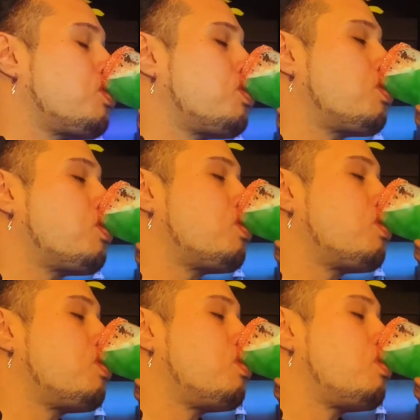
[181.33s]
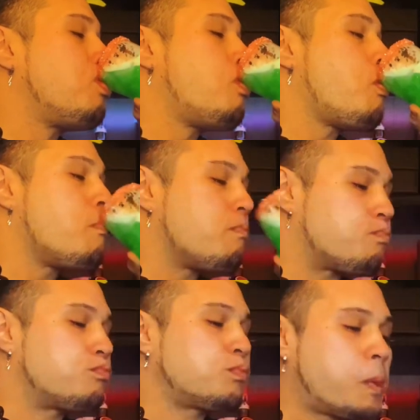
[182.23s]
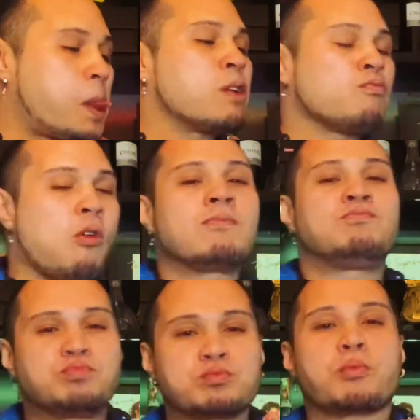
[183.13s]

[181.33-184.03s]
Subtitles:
(no one is talking)